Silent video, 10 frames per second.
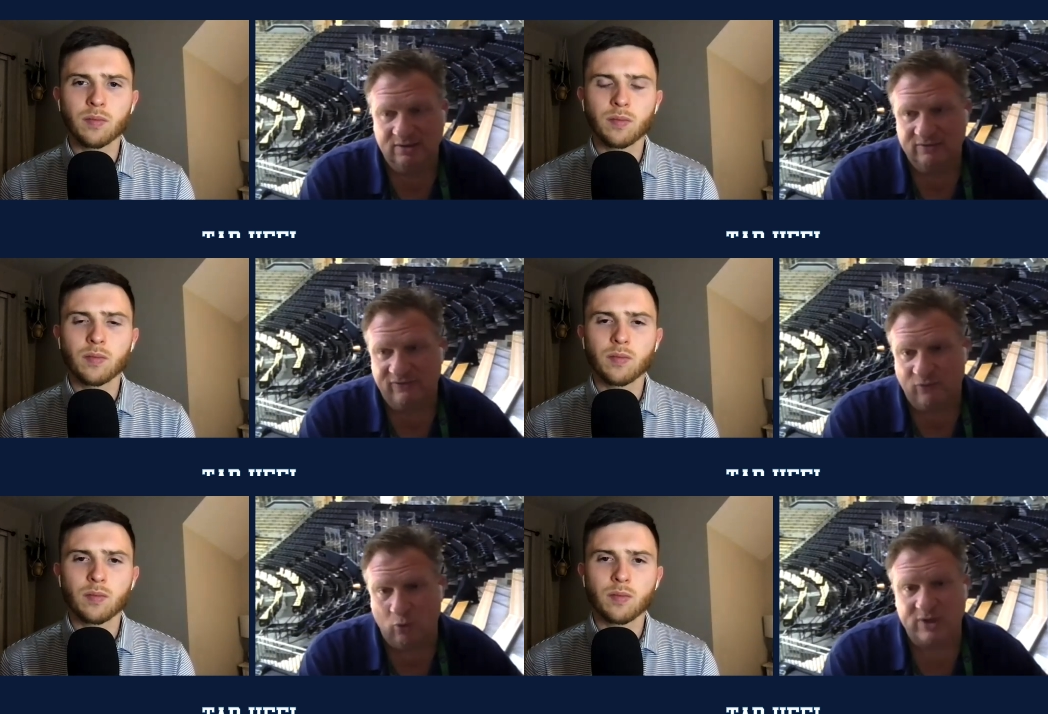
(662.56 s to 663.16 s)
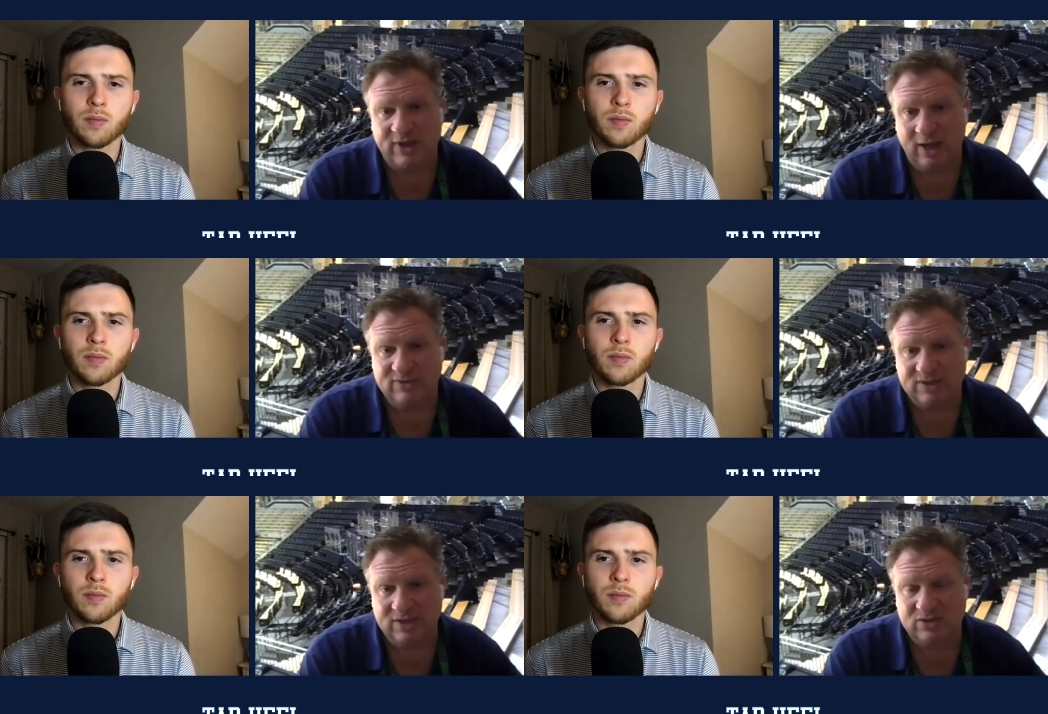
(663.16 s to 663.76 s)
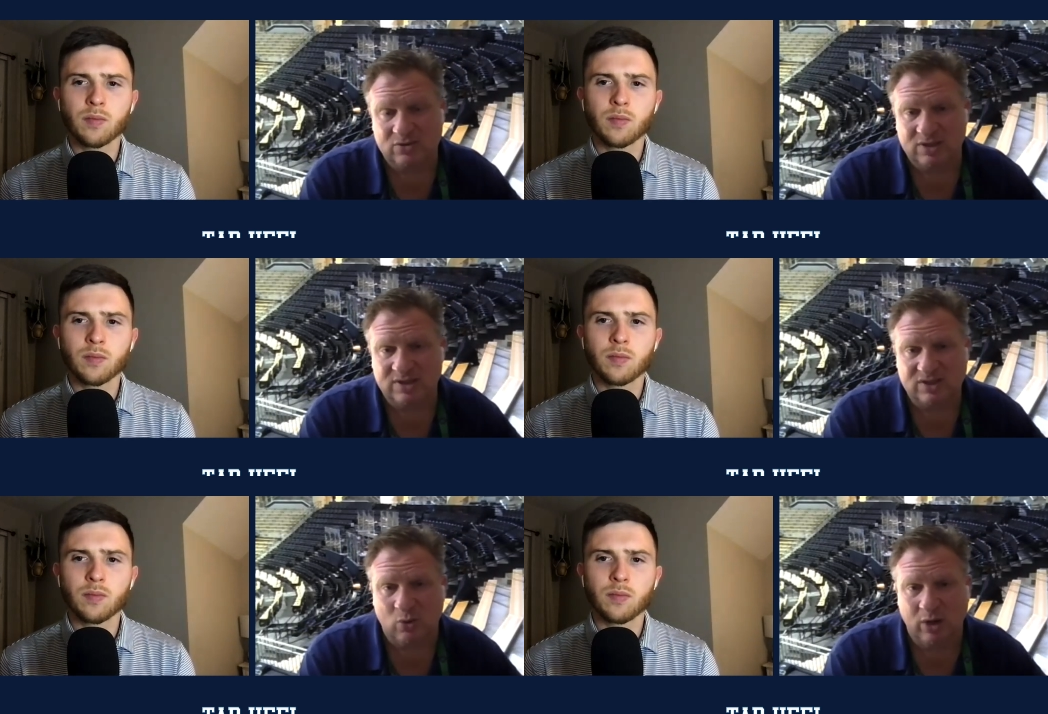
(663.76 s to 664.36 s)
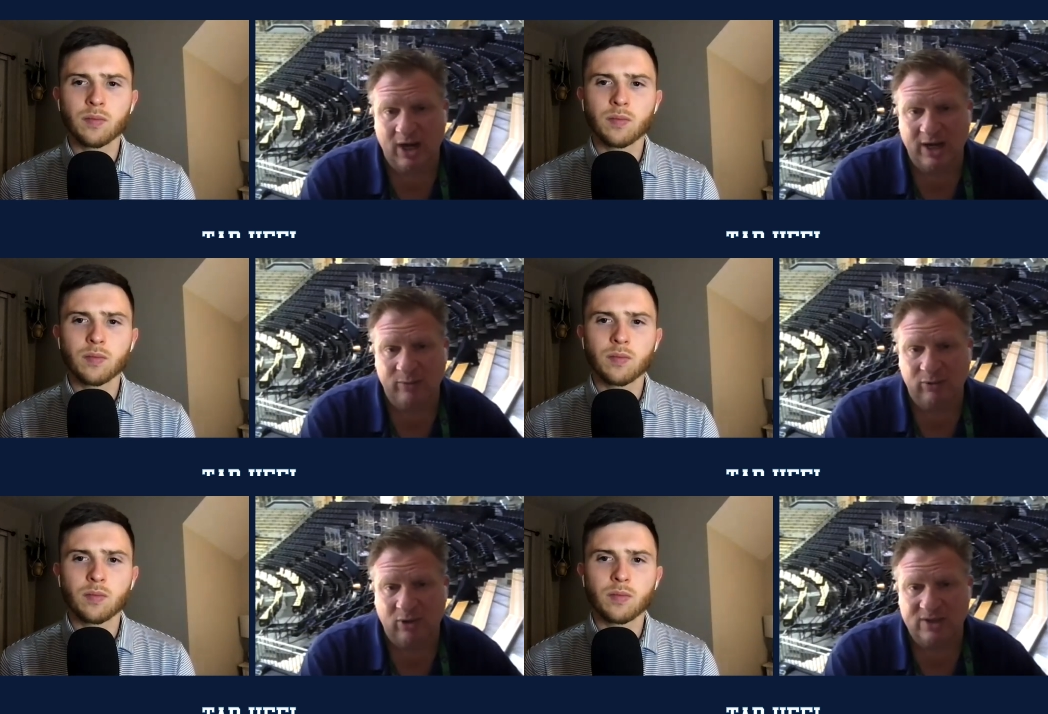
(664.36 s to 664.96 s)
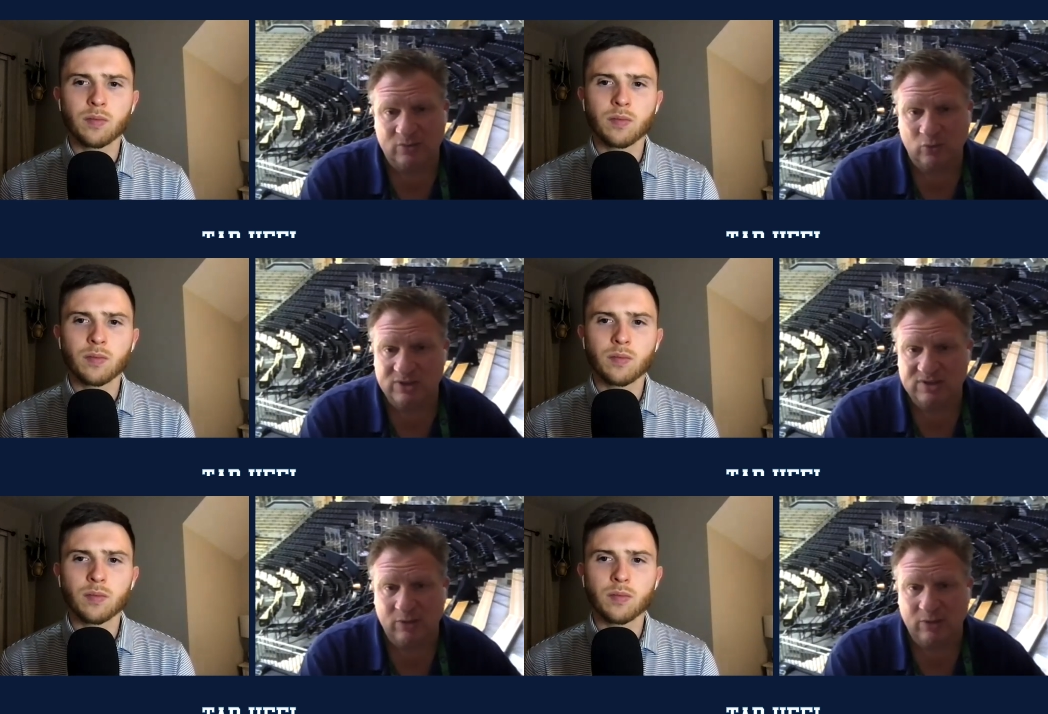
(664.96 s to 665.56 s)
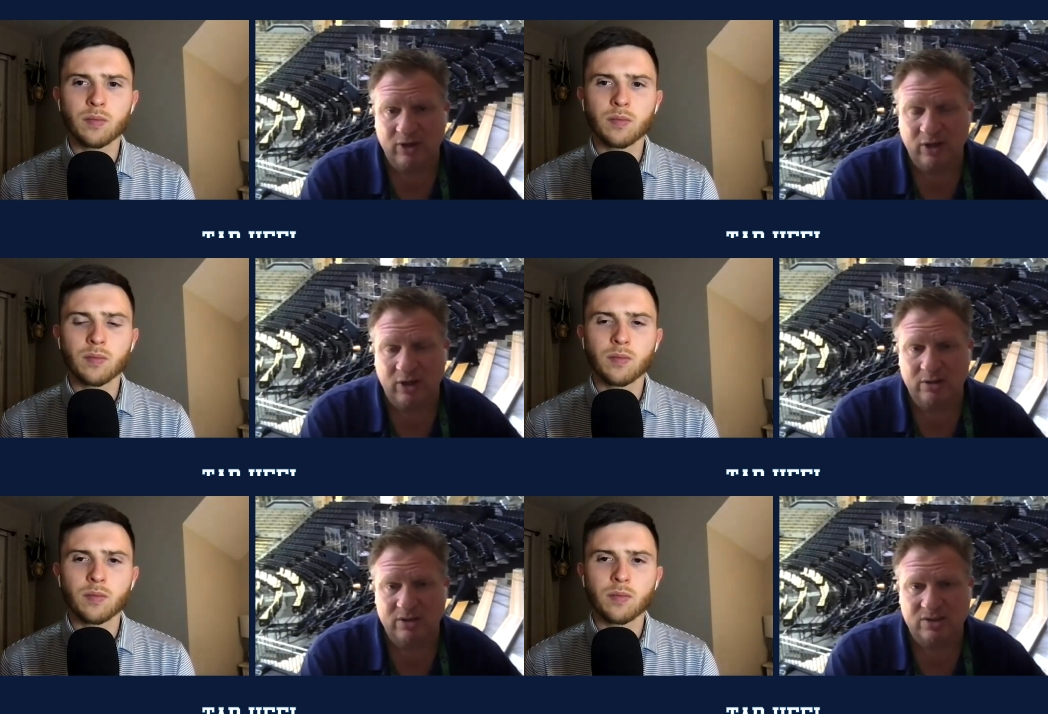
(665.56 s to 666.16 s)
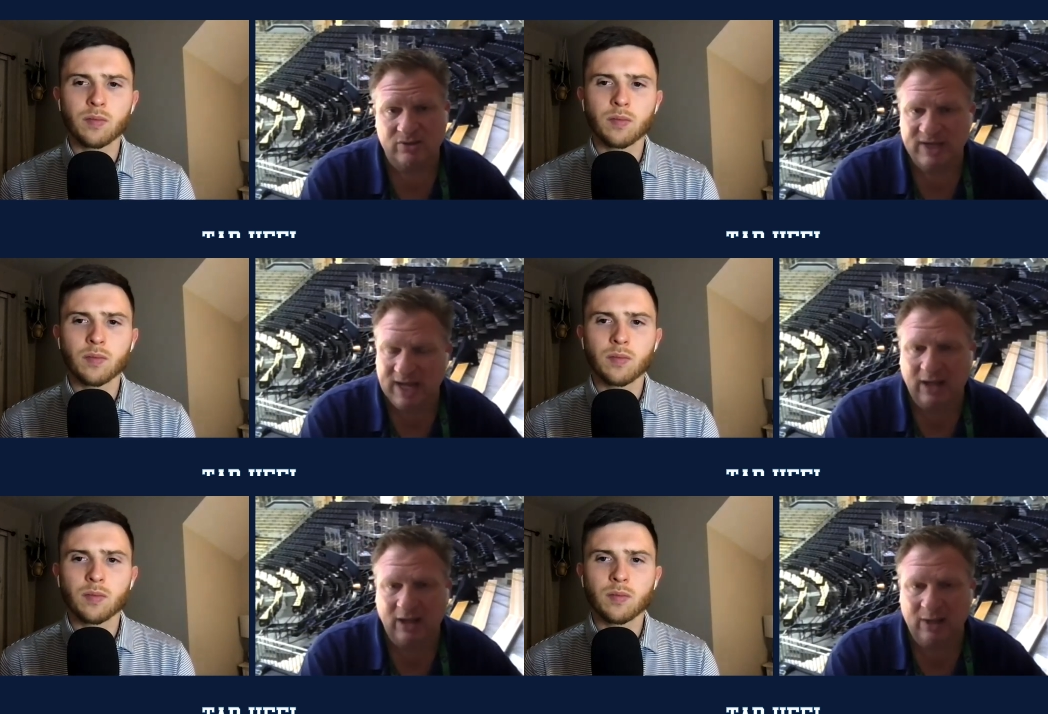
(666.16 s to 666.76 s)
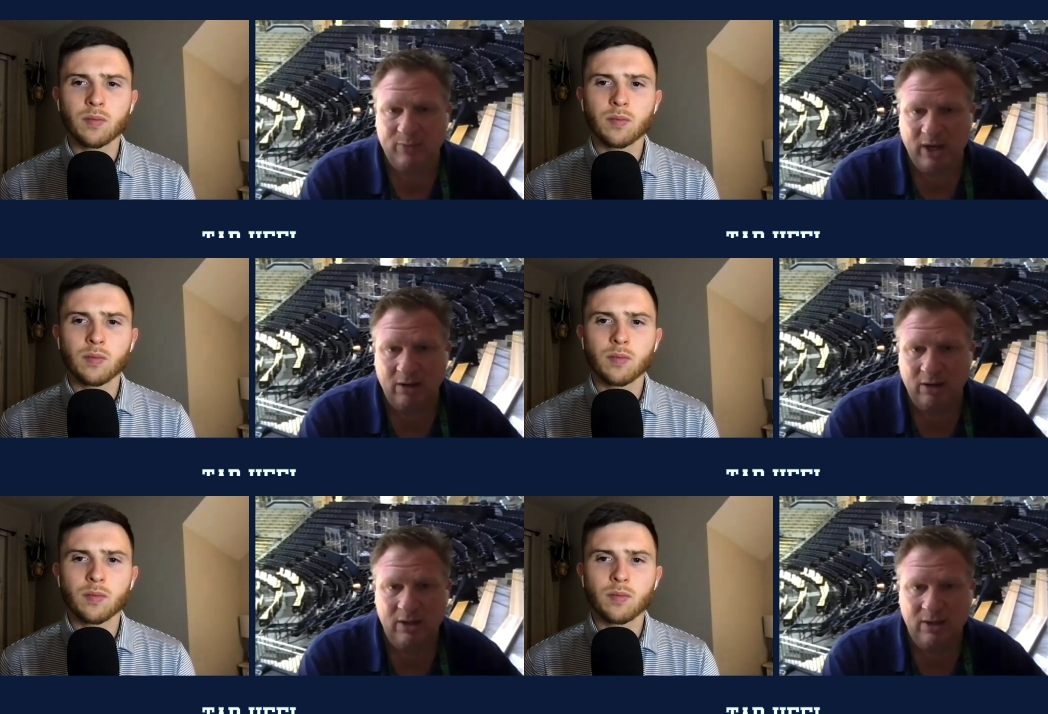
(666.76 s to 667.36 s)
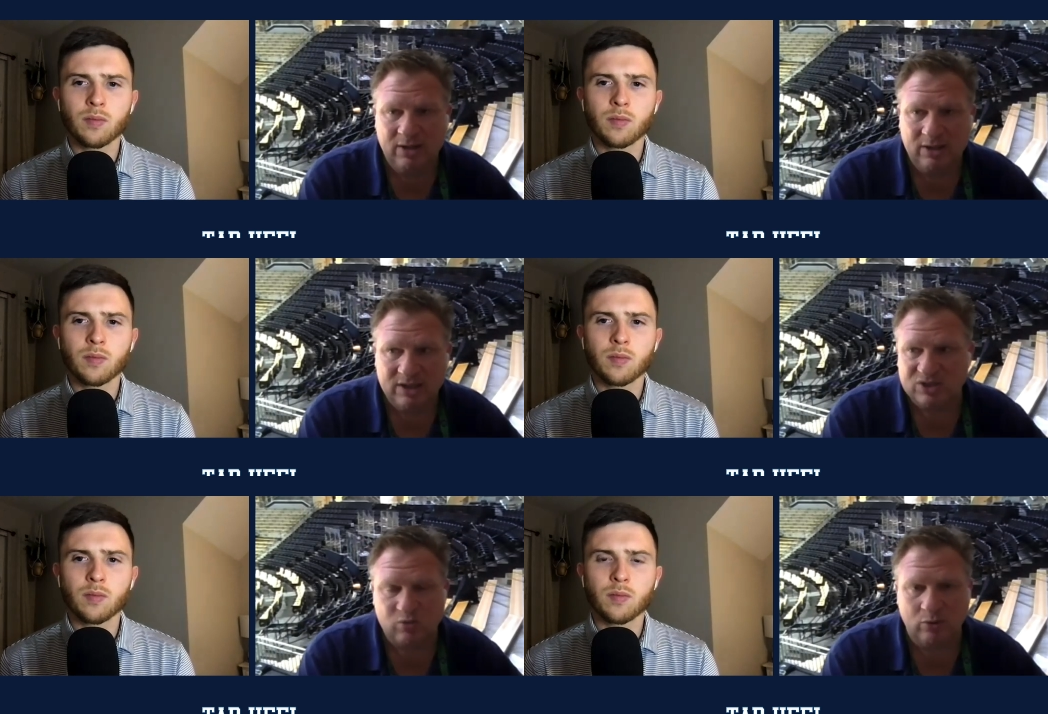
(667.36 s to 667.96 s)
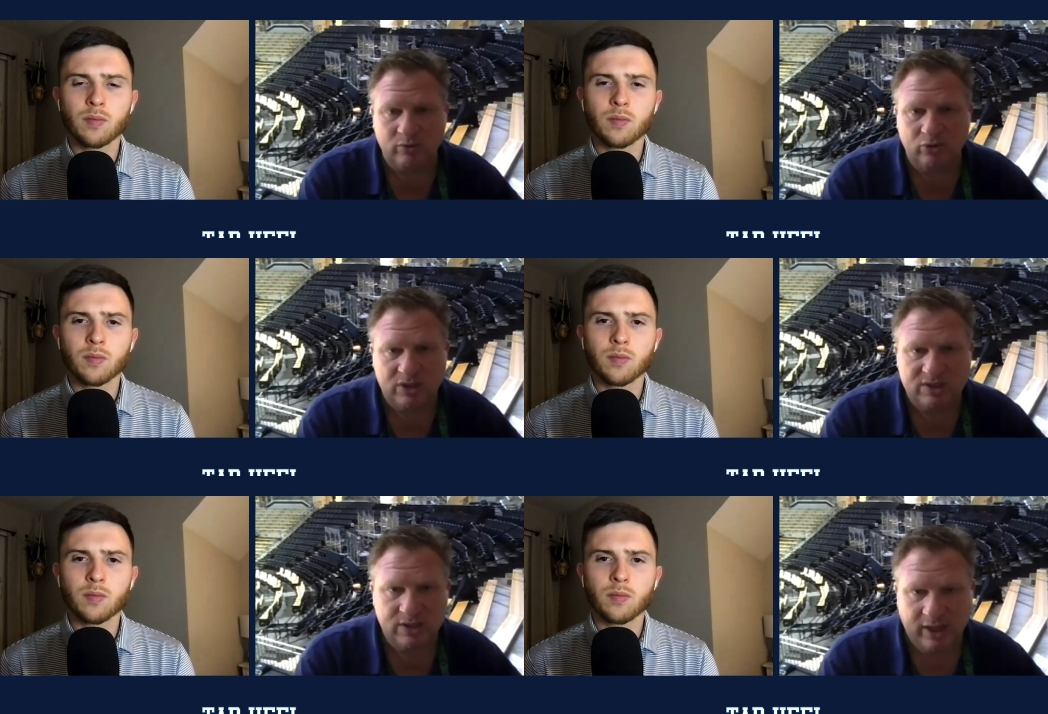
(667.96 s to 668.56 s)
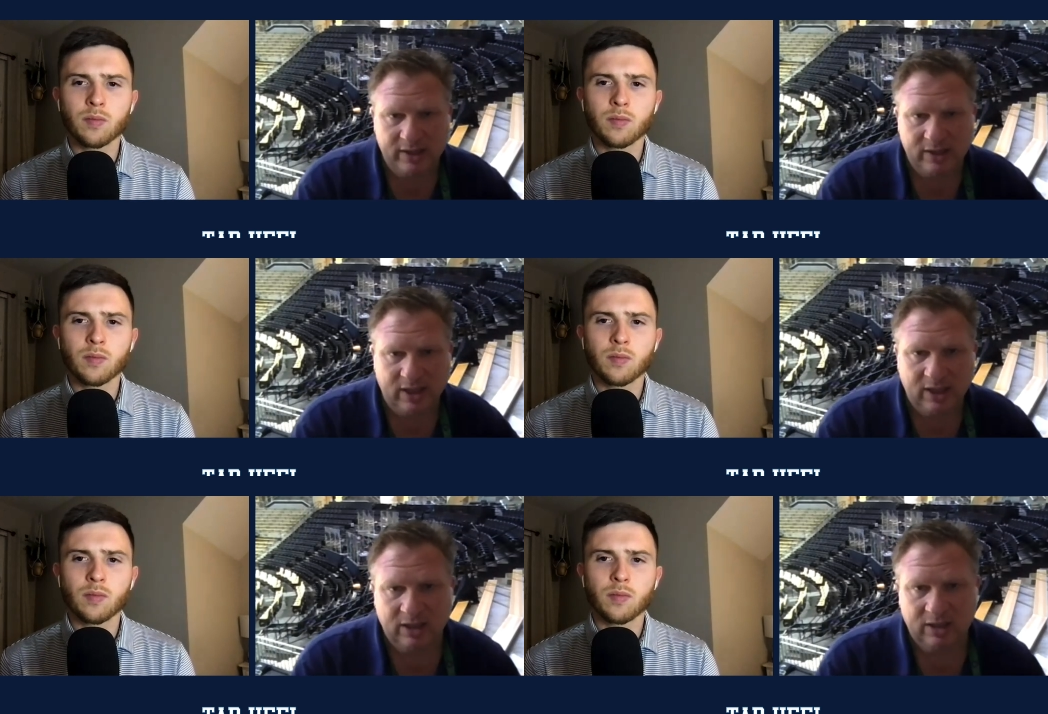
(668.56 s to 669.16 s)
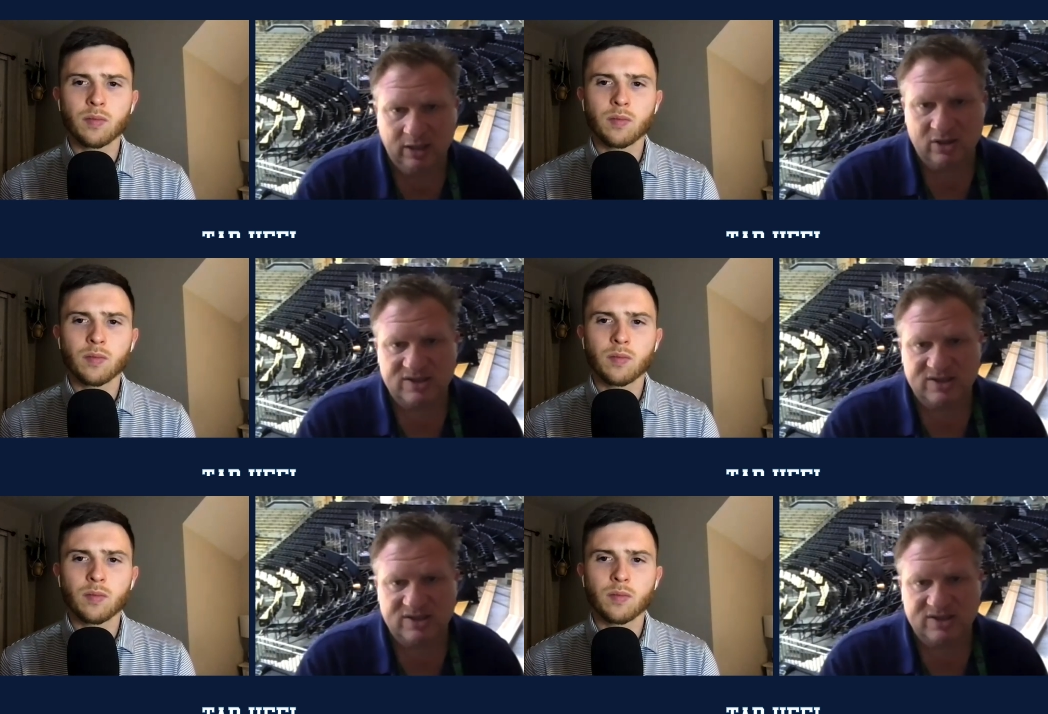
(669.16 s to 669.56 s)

Speaker 1: 6 mm-hmm. Four times in that stretch, they scored 90 plus, and once they were 100. So they got a lot better they just weren't real good tonight. And